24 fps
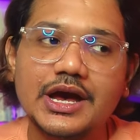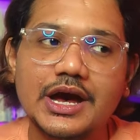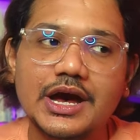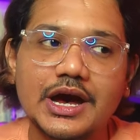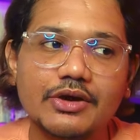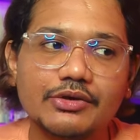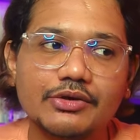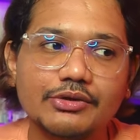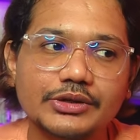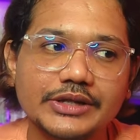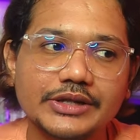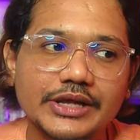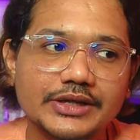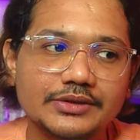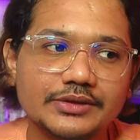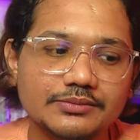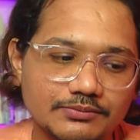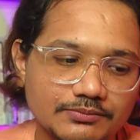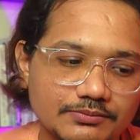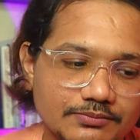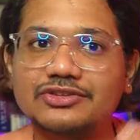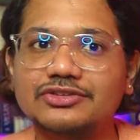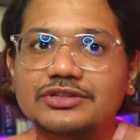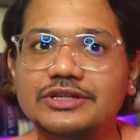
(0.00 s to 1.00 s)
how it can
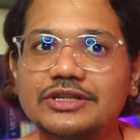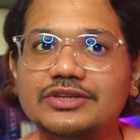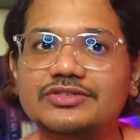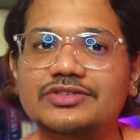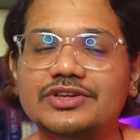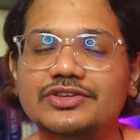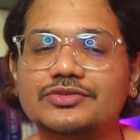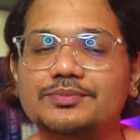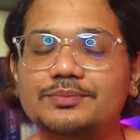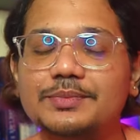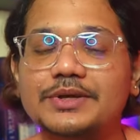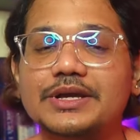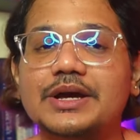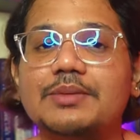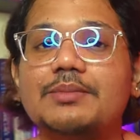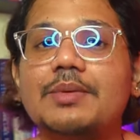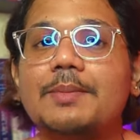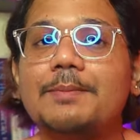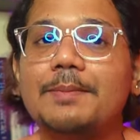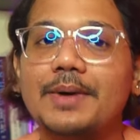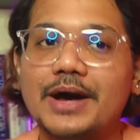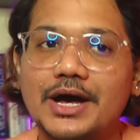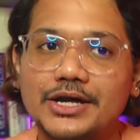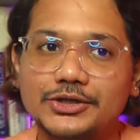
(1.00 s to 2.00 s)
actually just become
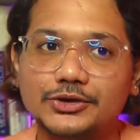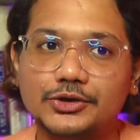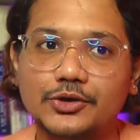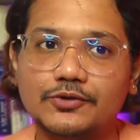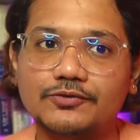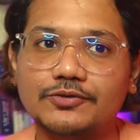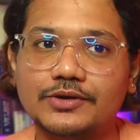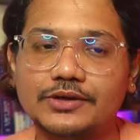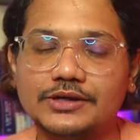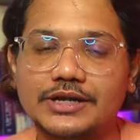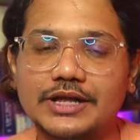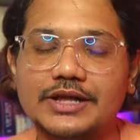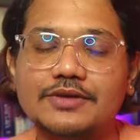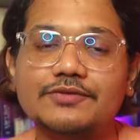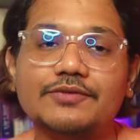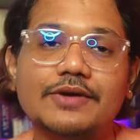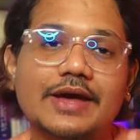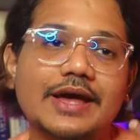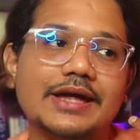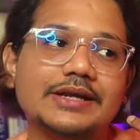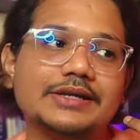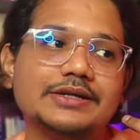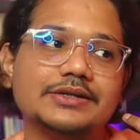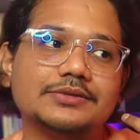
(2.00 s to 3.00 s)
a part of our life
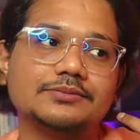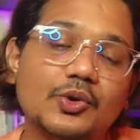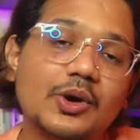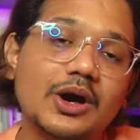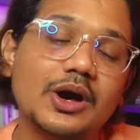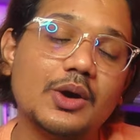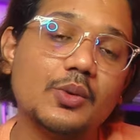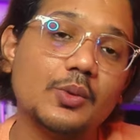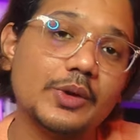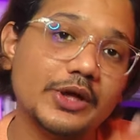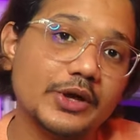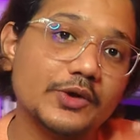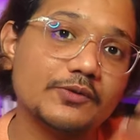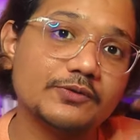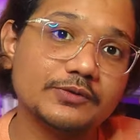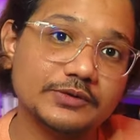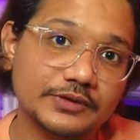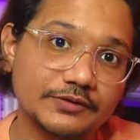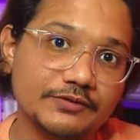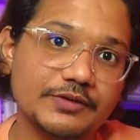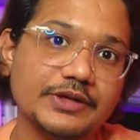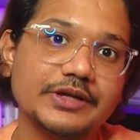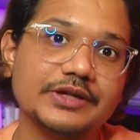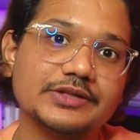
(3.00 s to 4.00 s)
and a way of
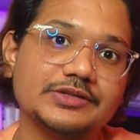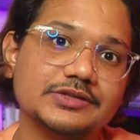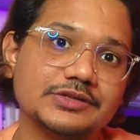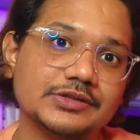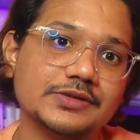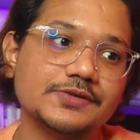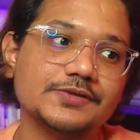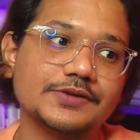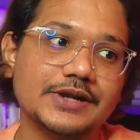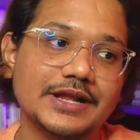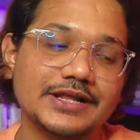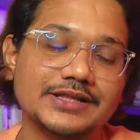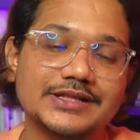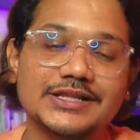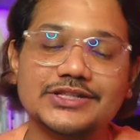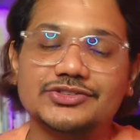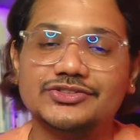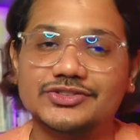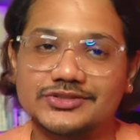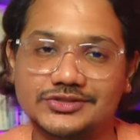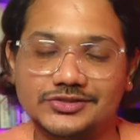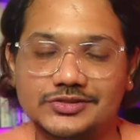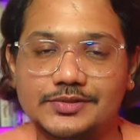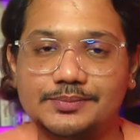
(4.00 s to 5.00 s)
living itself rather than
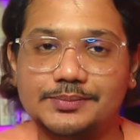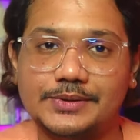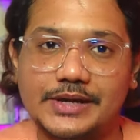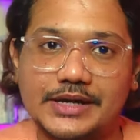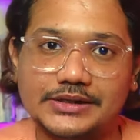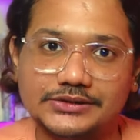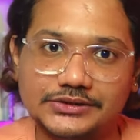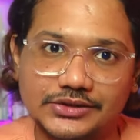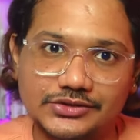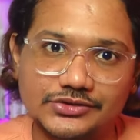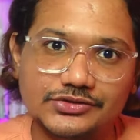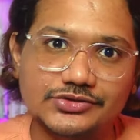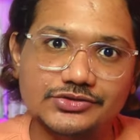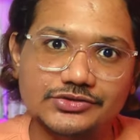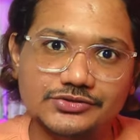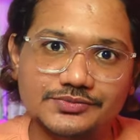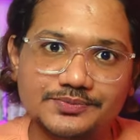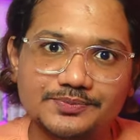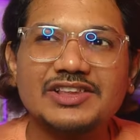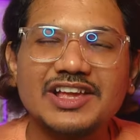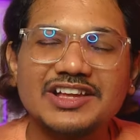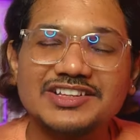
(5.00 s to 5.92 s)
just a practice.